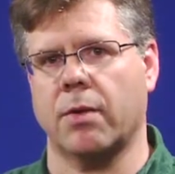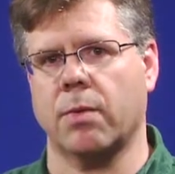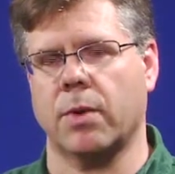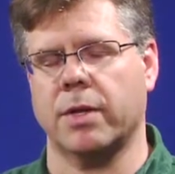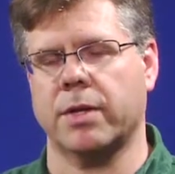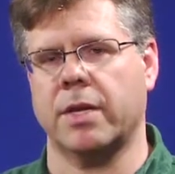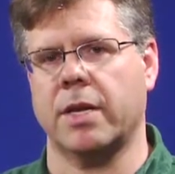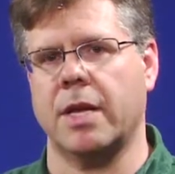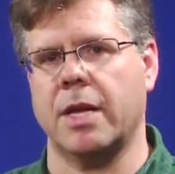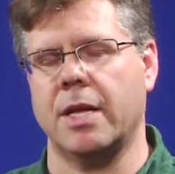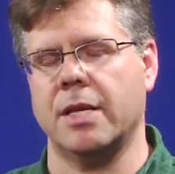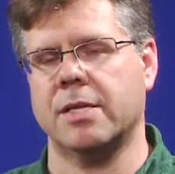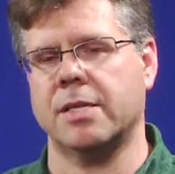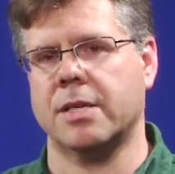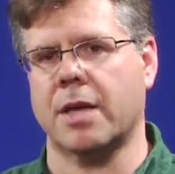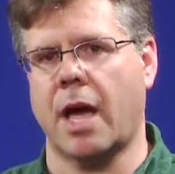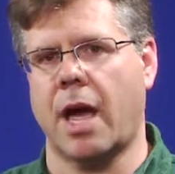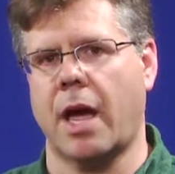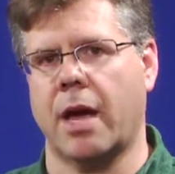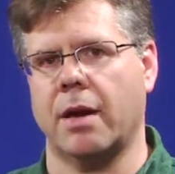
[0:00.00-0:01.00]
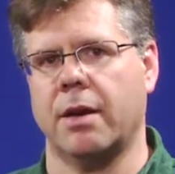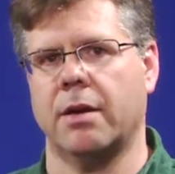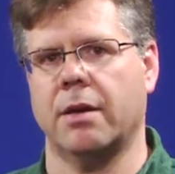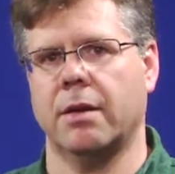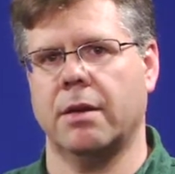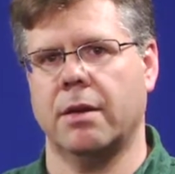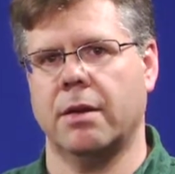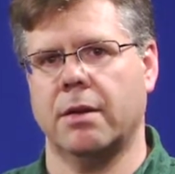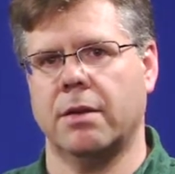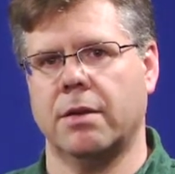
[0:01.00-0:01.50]
what the inside
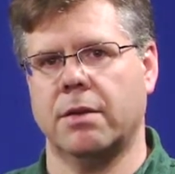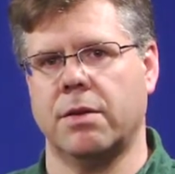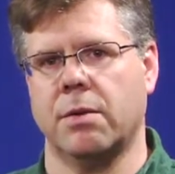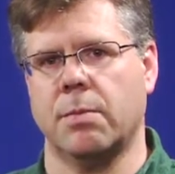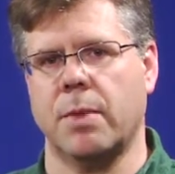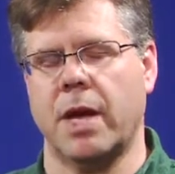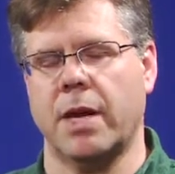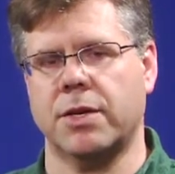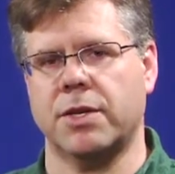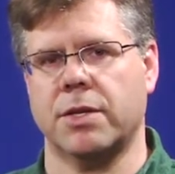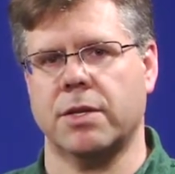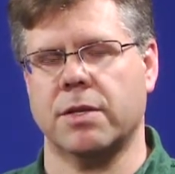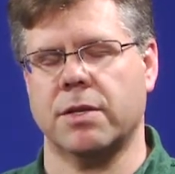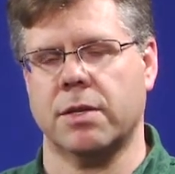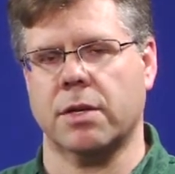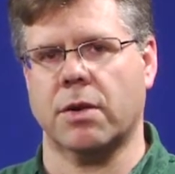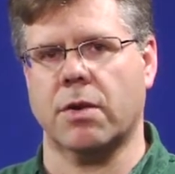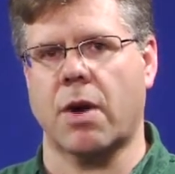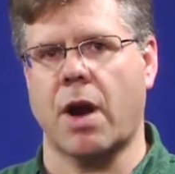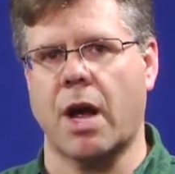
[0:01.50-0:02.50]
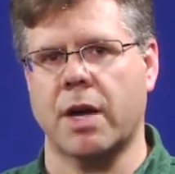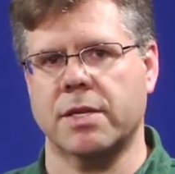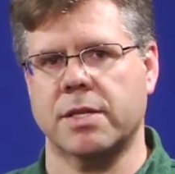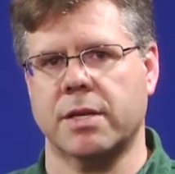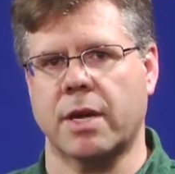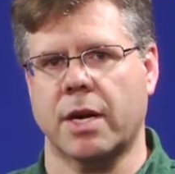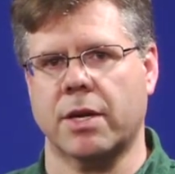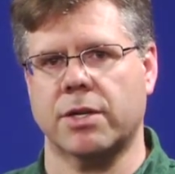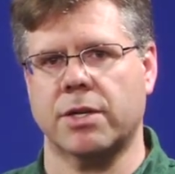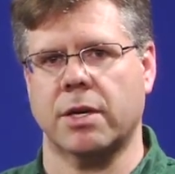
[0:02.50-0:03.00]
dimensions and
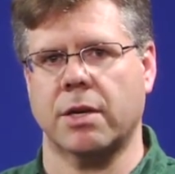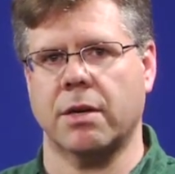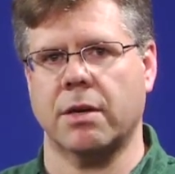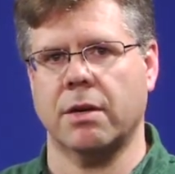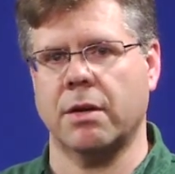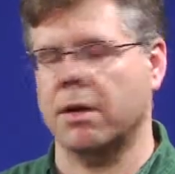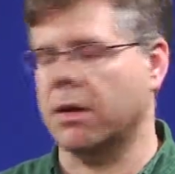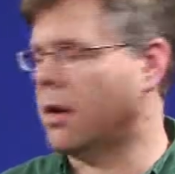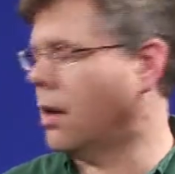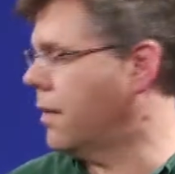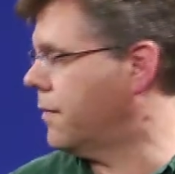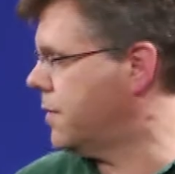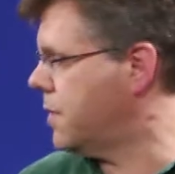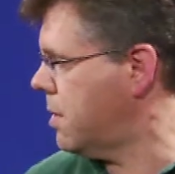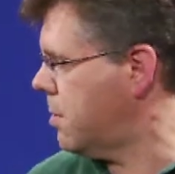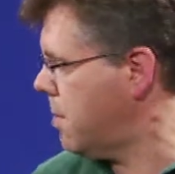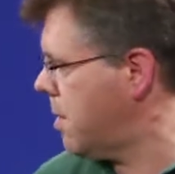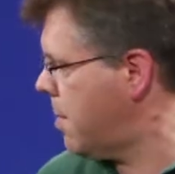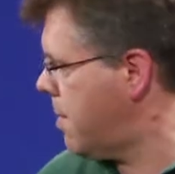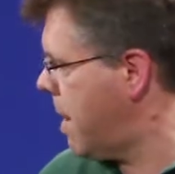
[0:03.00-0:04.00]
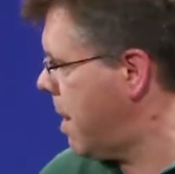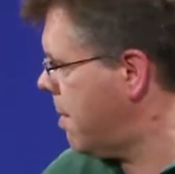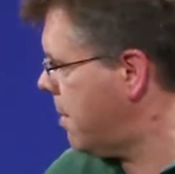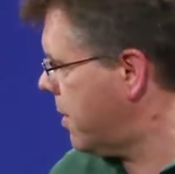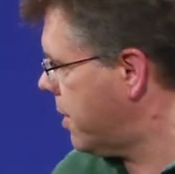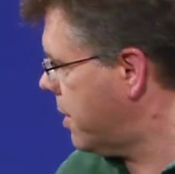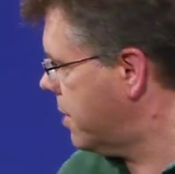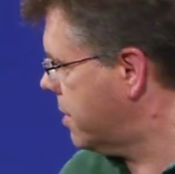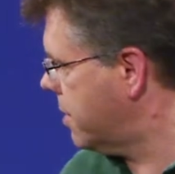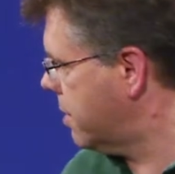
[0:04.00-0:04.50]
cross-section of timber
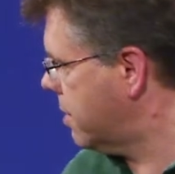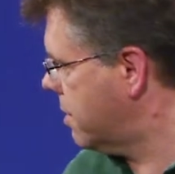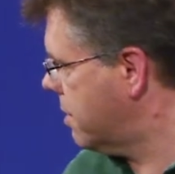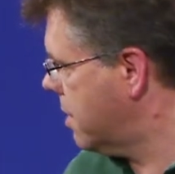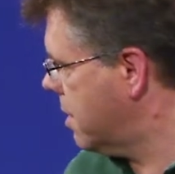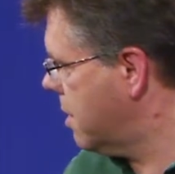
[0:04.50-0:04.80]
members,